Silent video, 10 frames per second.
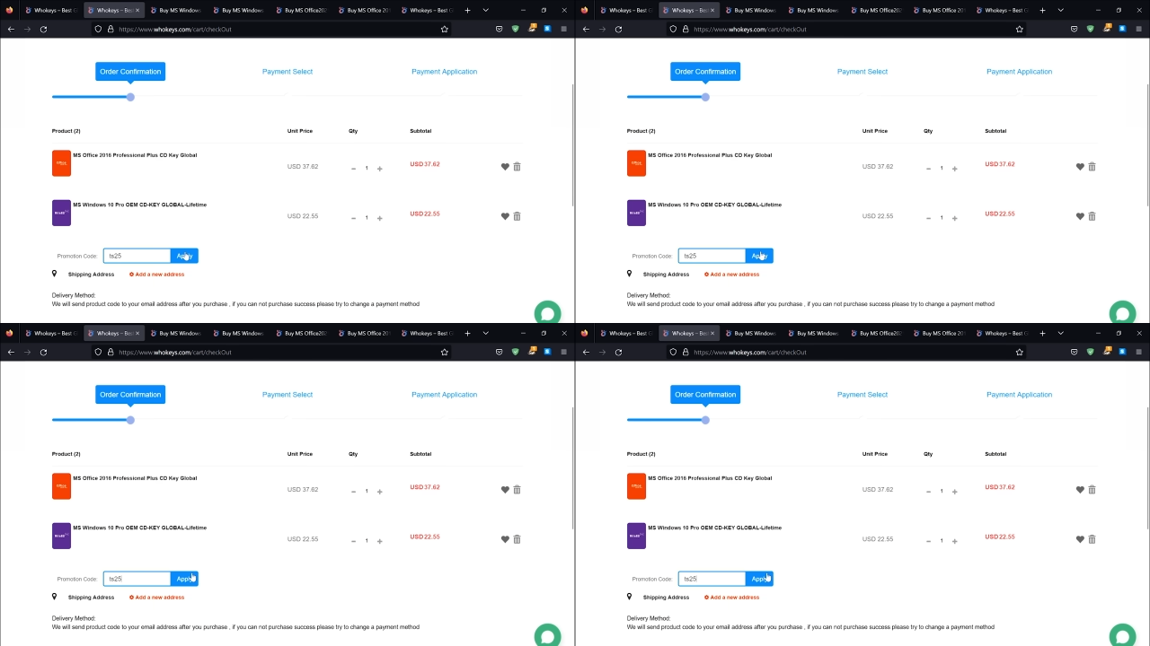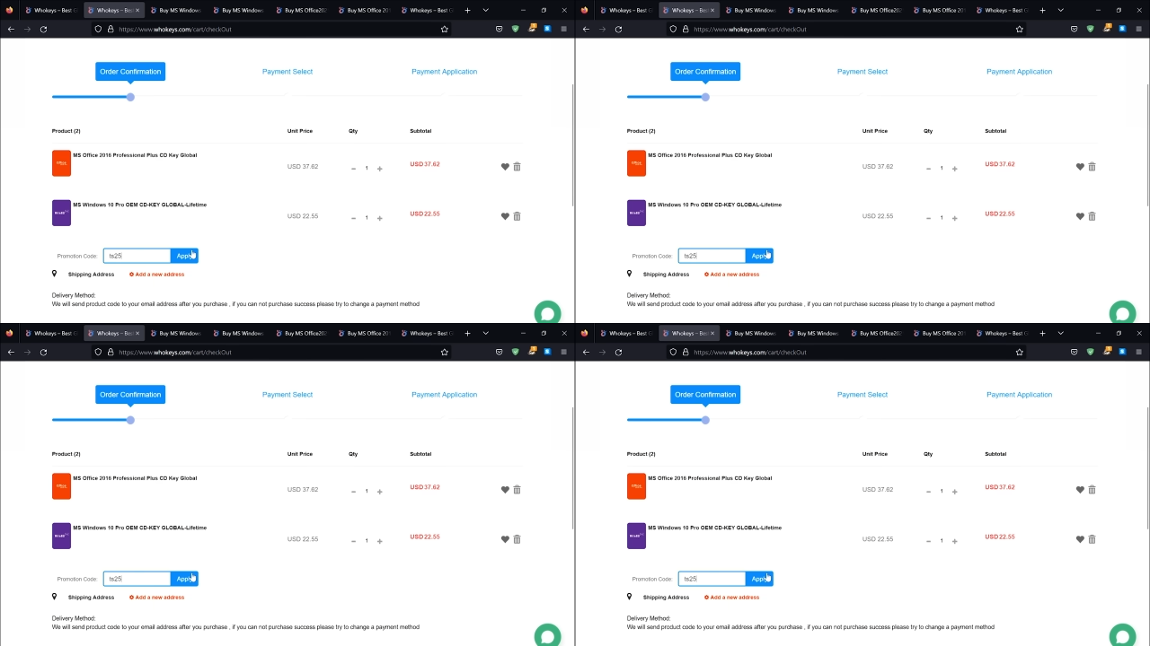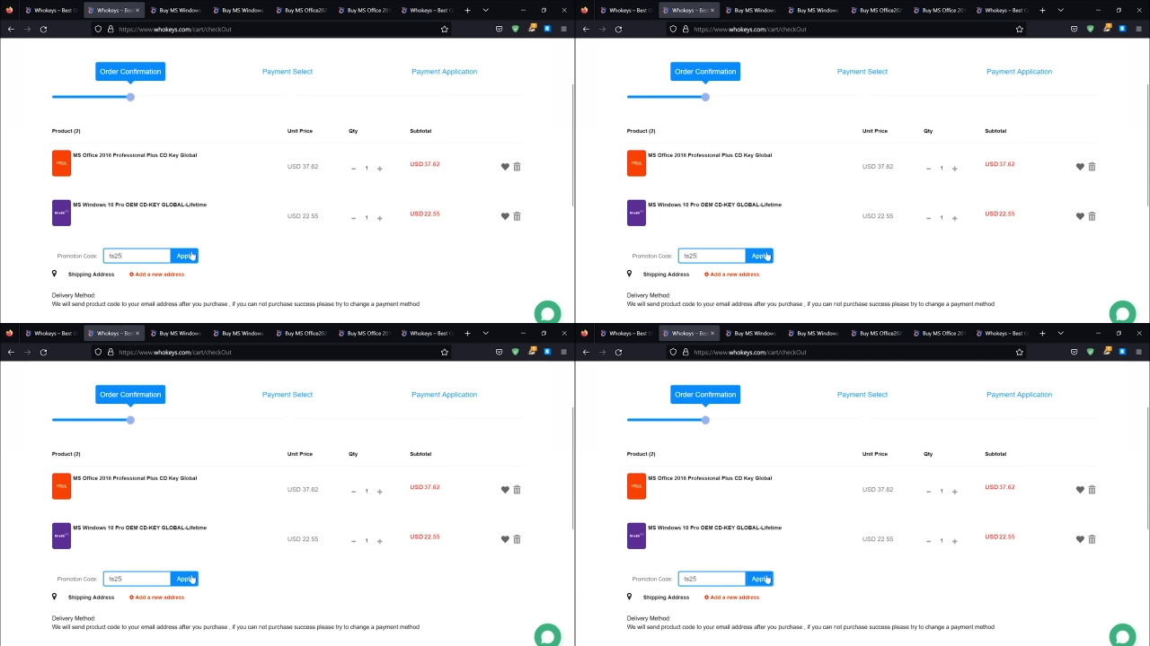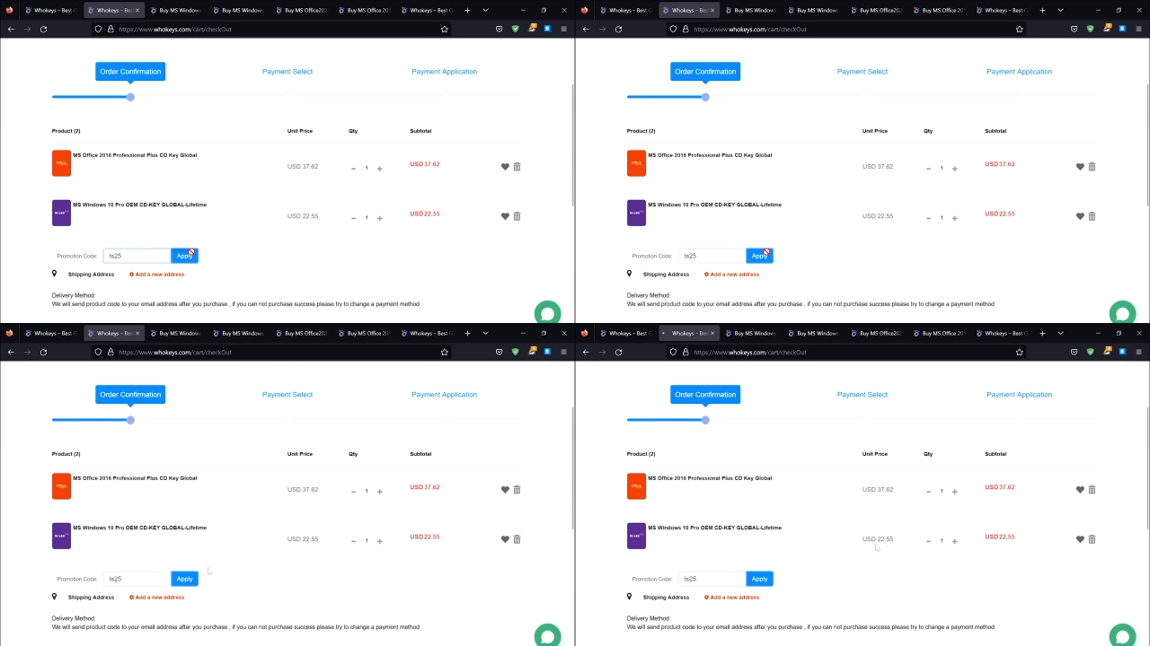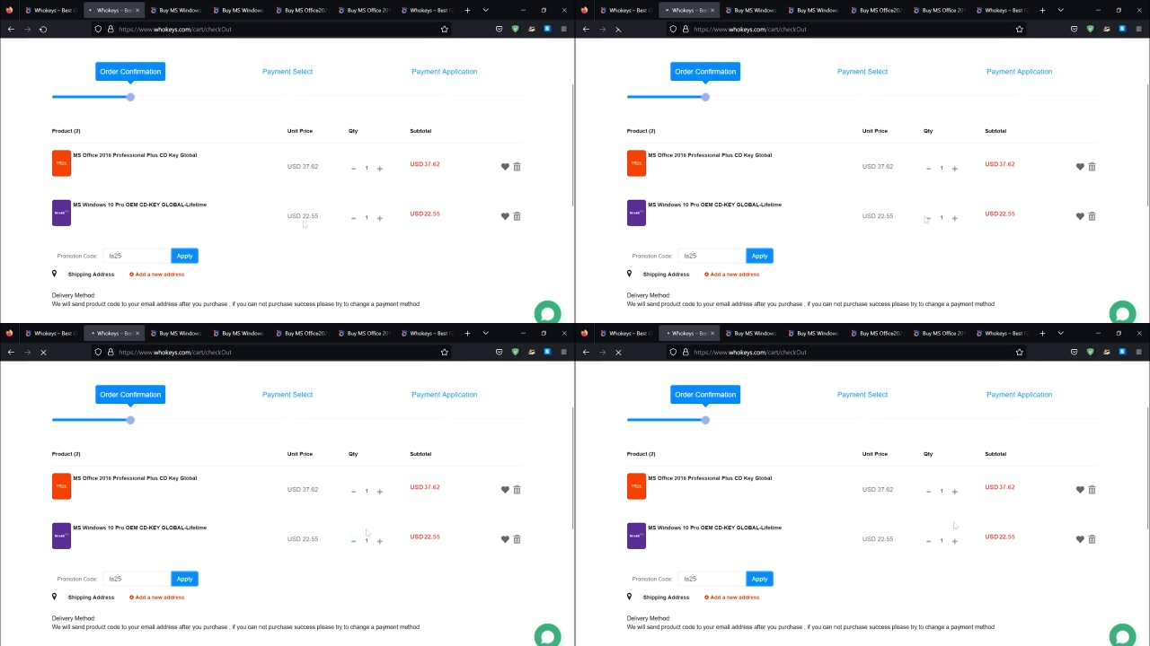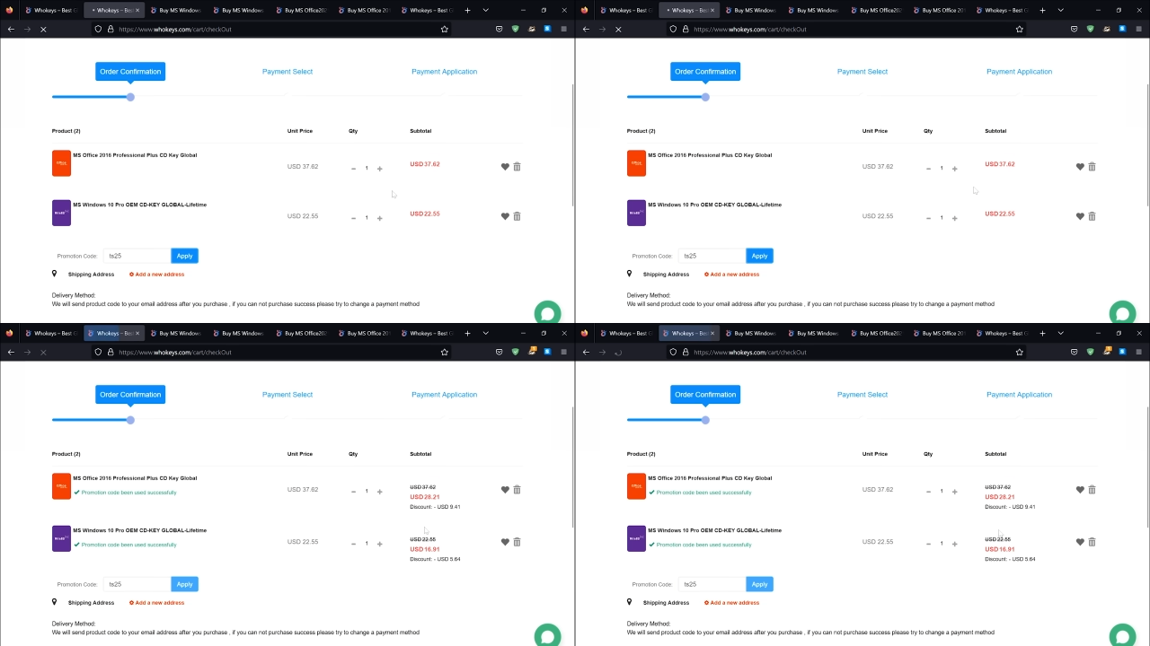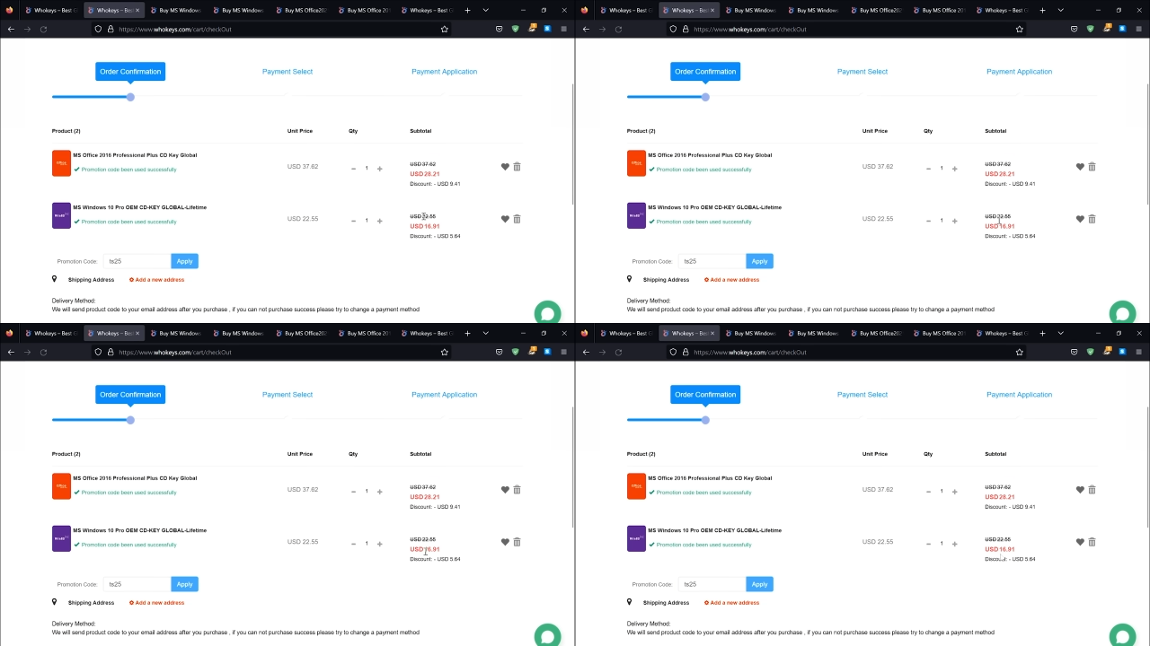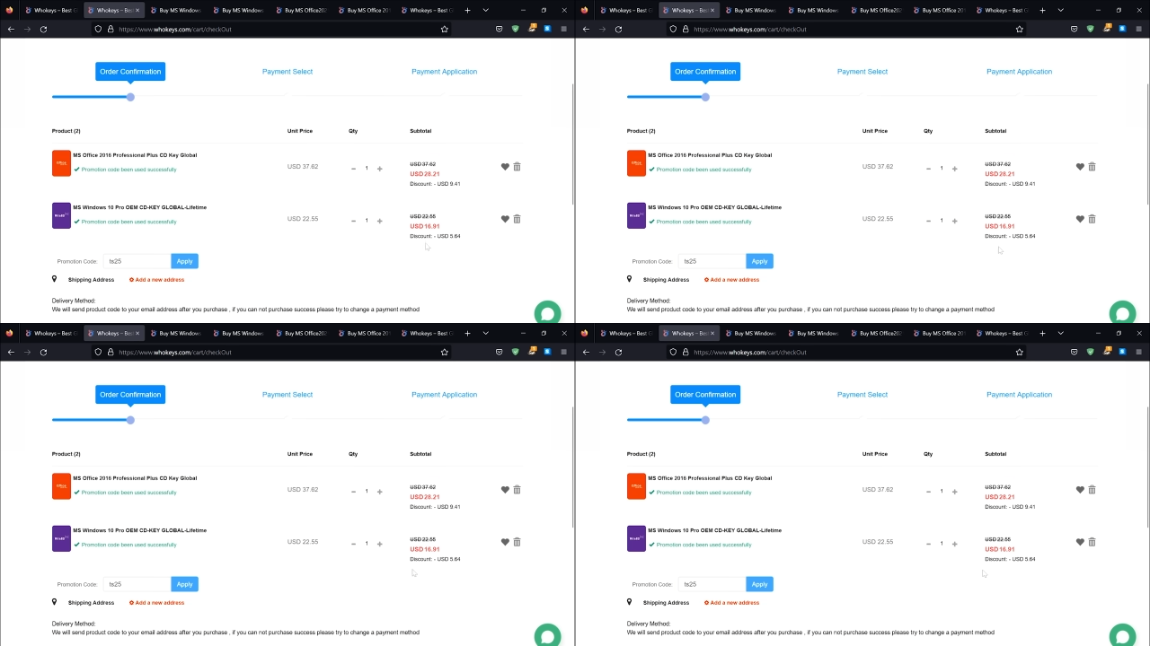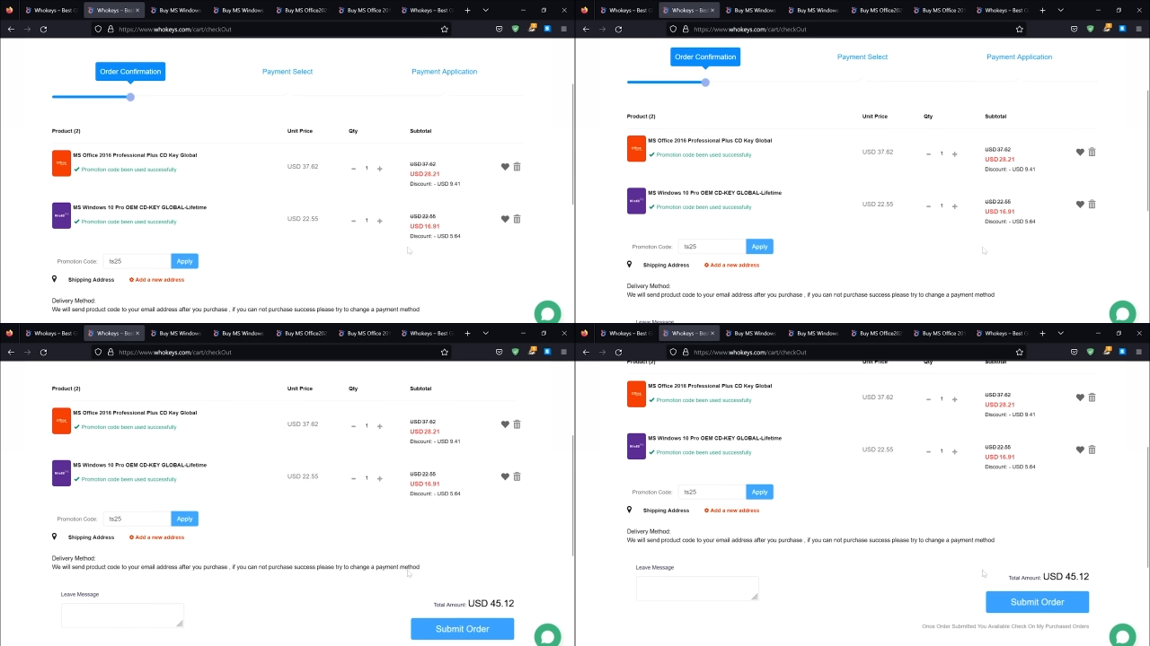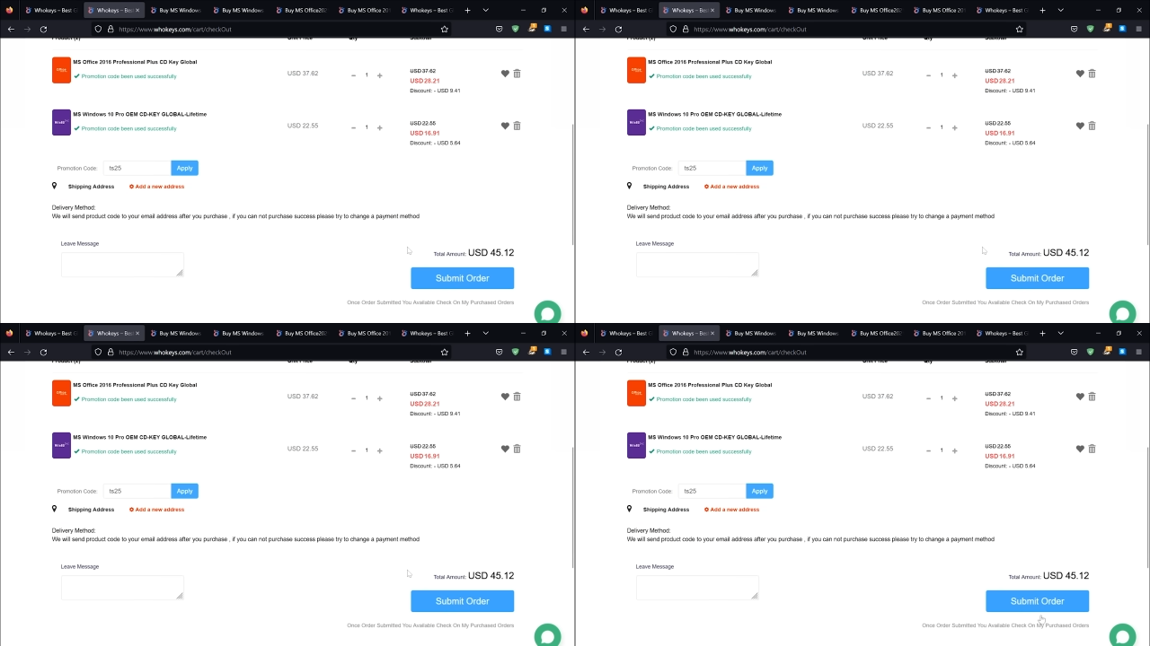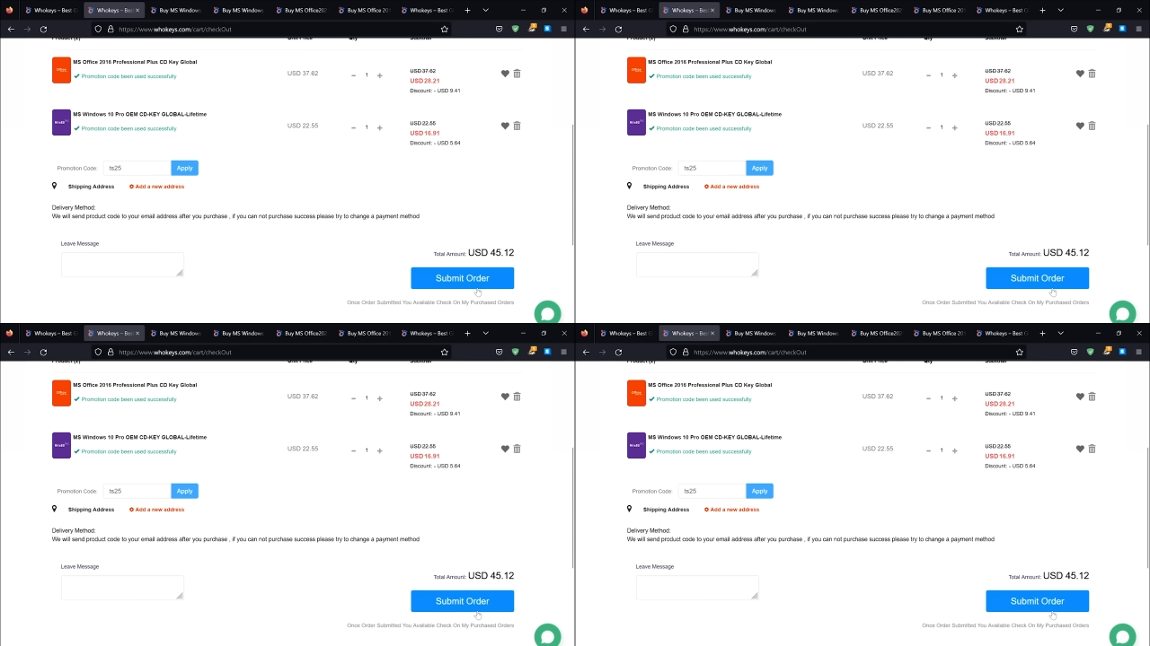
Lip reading: Nobody's mouth can be seen.